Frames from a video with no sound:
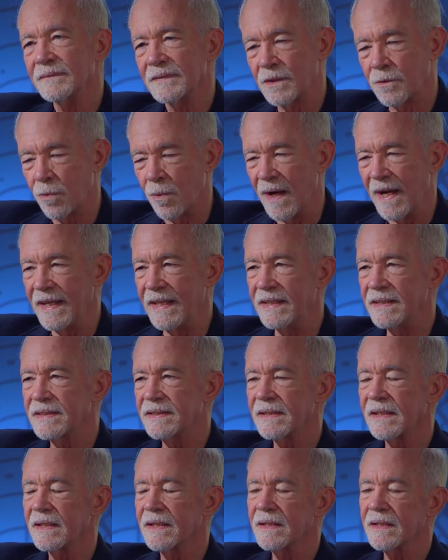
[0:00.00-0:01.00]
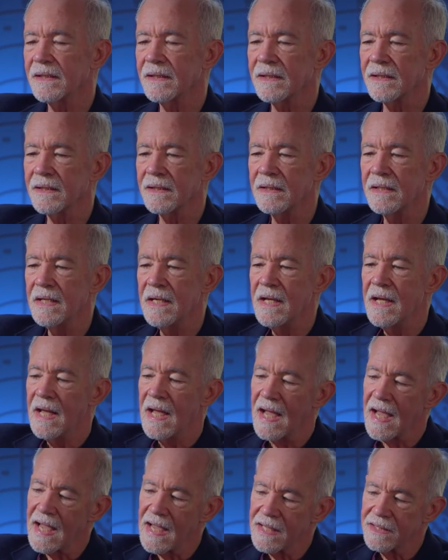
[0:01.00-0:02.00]
Great. Uh,
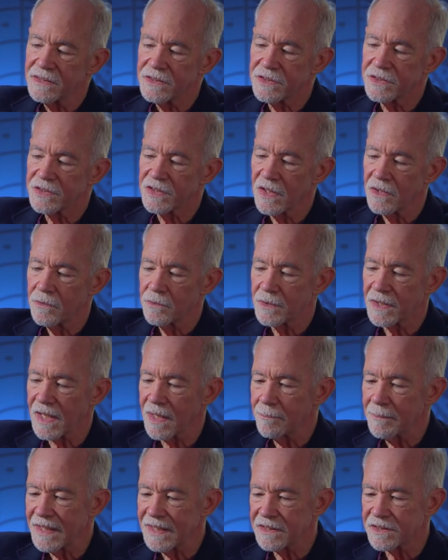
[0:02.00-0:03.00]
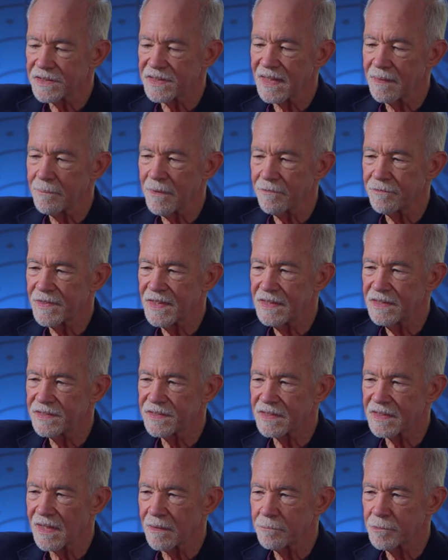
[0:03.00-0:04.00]
and so coming to some of these
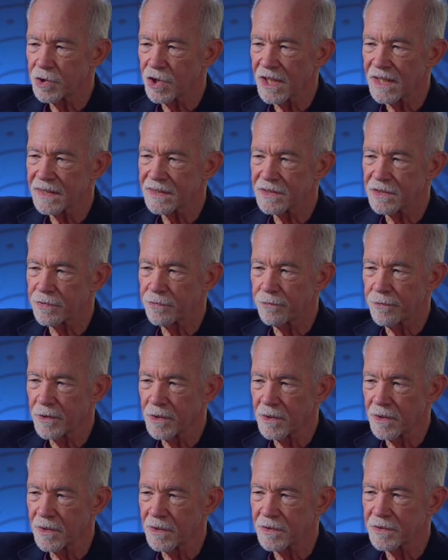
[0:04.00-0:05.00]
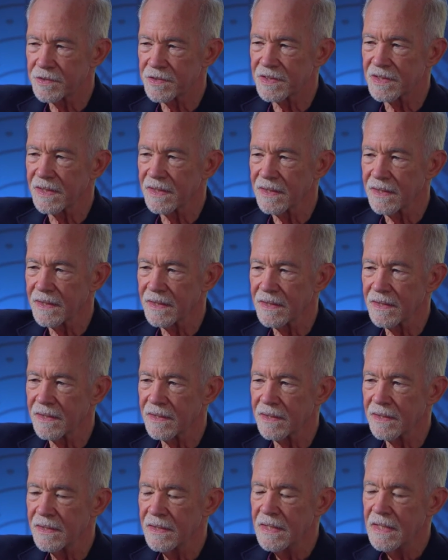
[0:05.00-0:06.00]
subjects first,
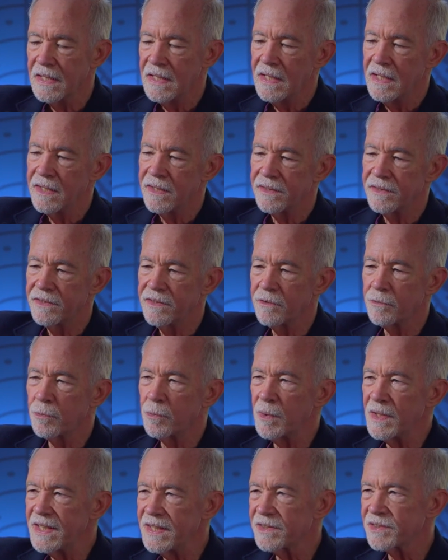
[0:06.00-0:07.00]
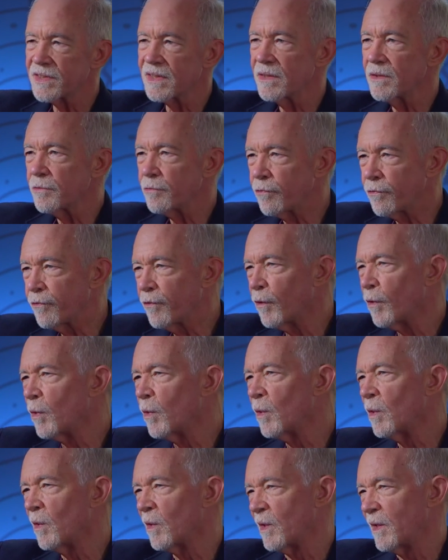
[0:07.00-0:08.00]
uh, the reason
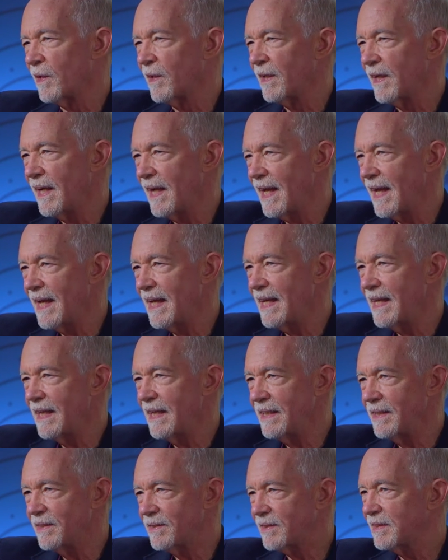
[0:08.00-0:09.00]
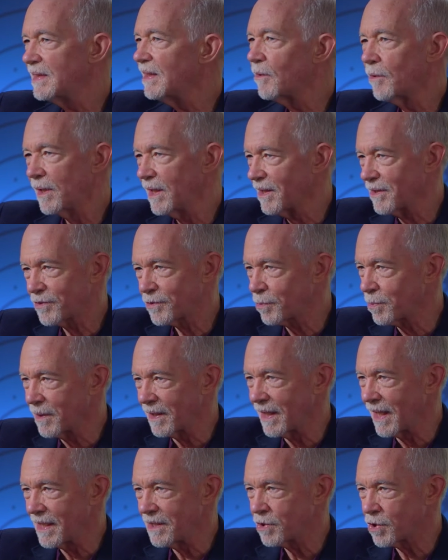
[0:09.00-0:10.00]
for a serious
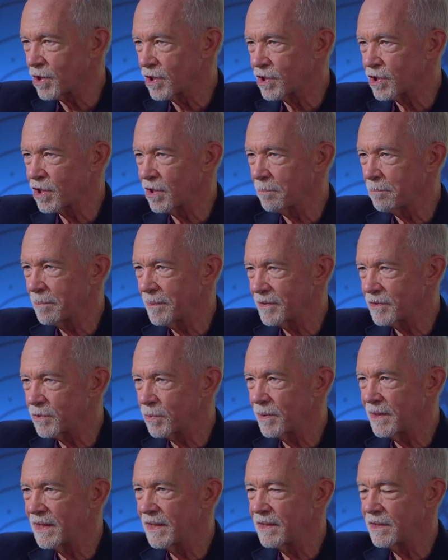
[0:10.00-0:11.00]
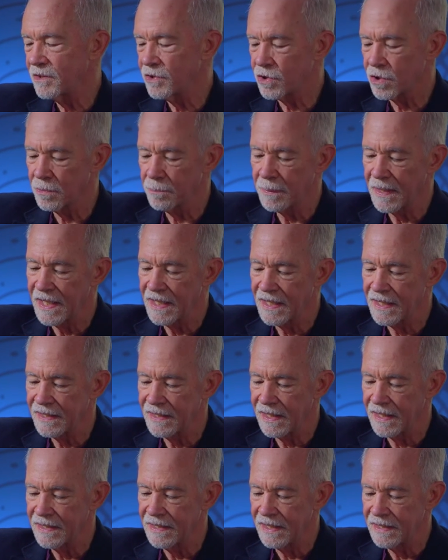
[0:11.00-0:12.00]
relationship between Japan
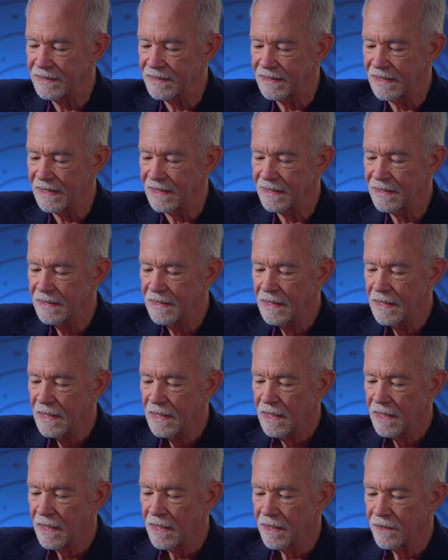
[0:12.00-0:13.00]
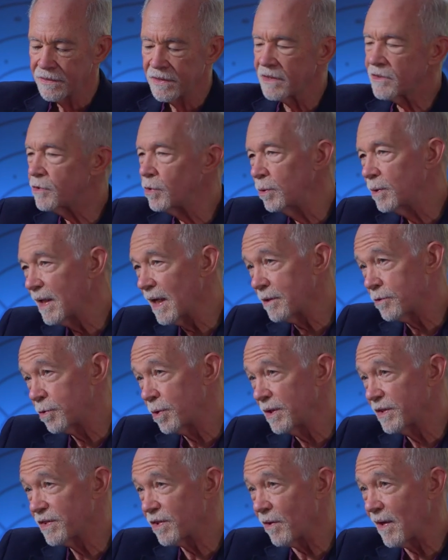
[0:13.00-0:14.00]
and India, uh, the two
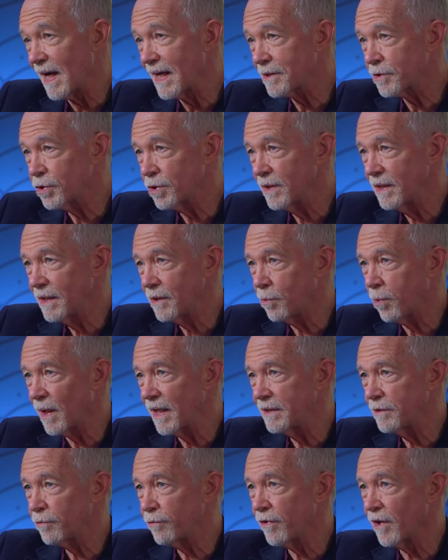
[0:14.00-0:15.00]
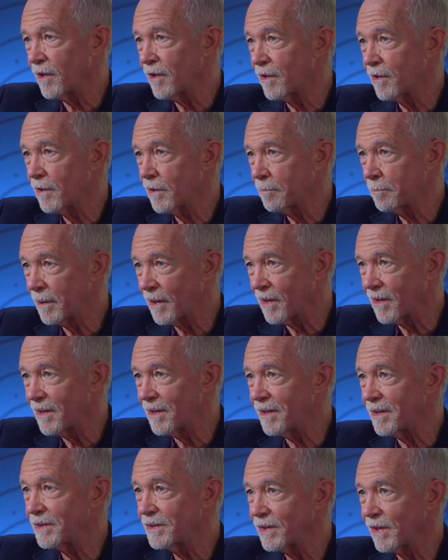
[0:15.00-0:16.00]
countries are actually quite far
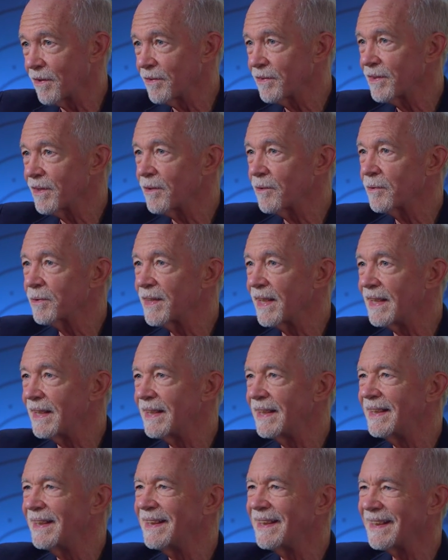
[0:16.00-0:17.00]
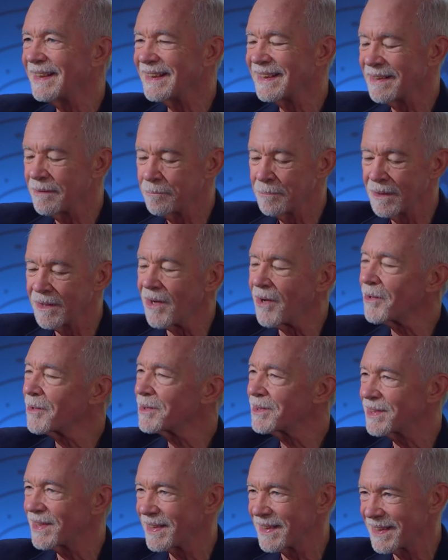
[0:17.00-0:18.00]
apart, although they uh,
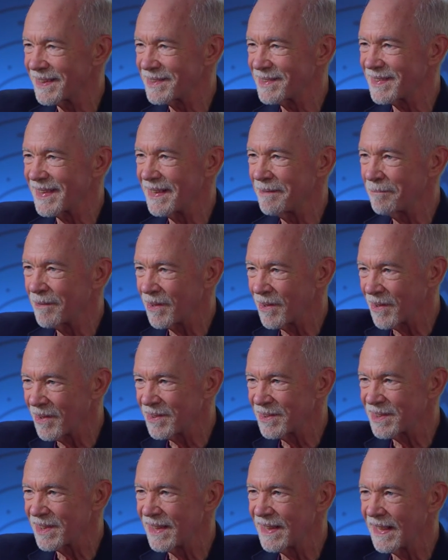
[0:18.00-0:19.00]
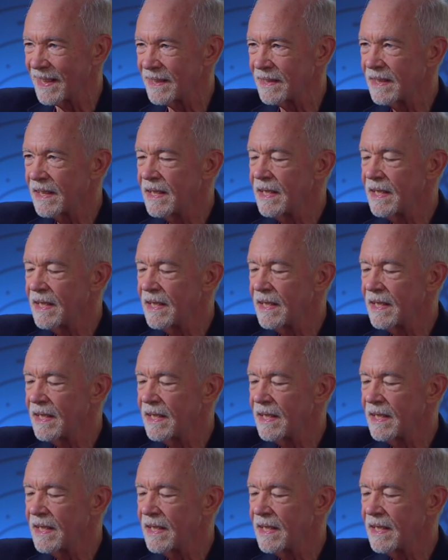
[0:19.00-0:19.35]
belong to the same continent.